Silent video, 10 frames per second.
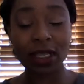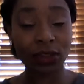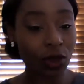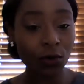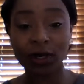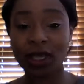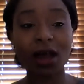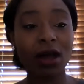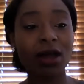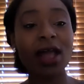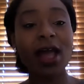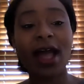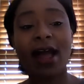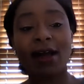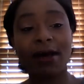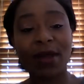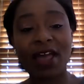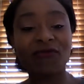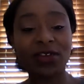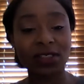They totally are,
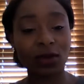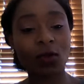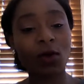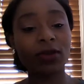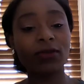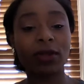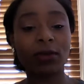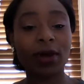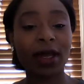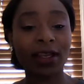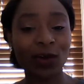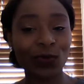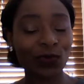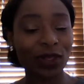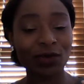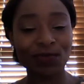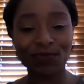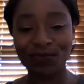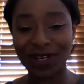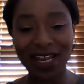every single one of them, and I'd be
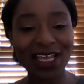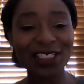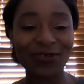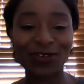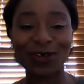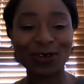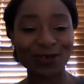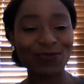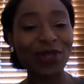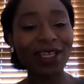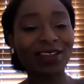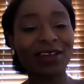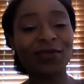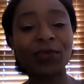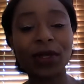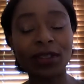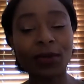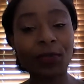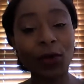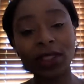blessed for you to meet them. But
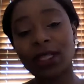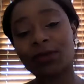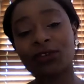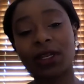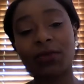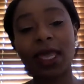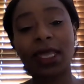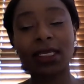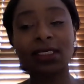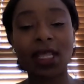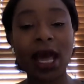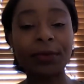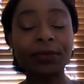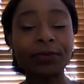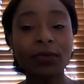the point that I'm trying to make is that